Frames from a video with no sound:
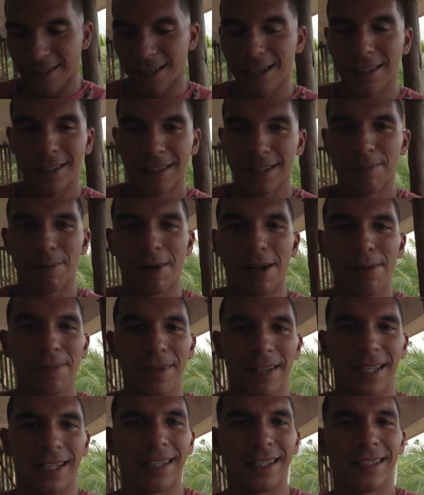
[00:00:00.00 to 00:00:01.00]
not as
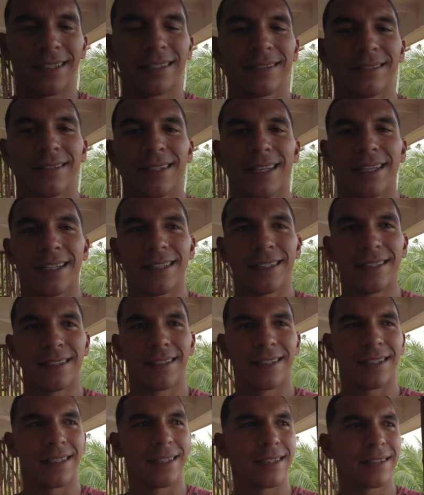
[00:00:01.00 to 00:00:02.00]
populated
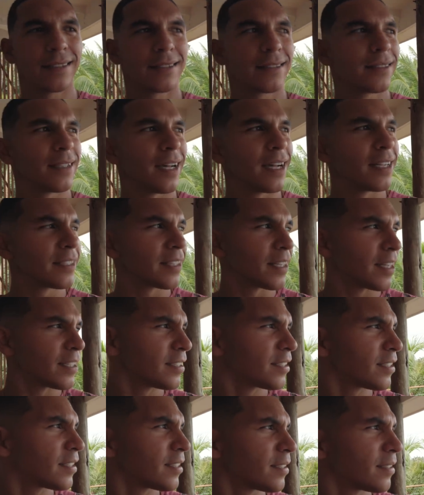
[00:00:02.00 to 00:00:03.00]
and uh,
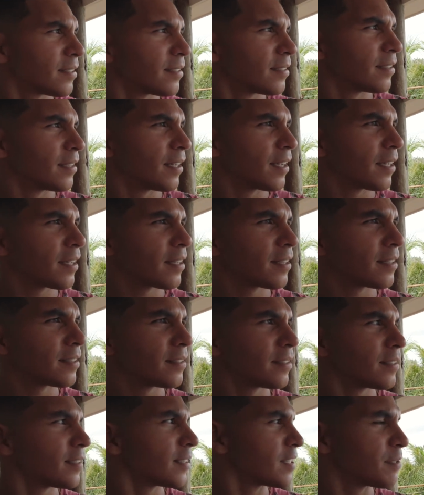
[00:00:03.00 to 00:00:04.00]
untouched
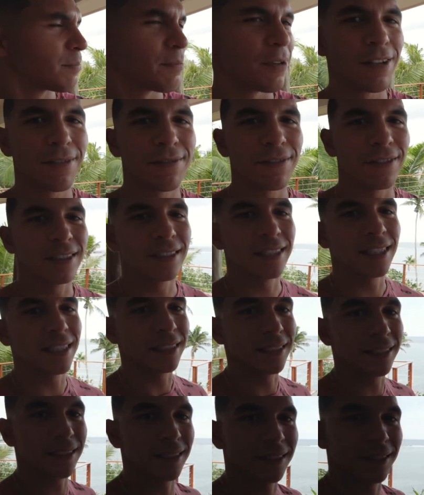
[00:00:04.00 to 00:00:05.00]
and as beautiful as
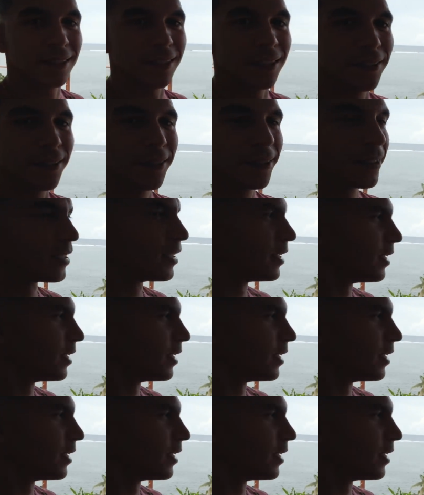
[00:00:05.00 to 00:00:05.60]
this? So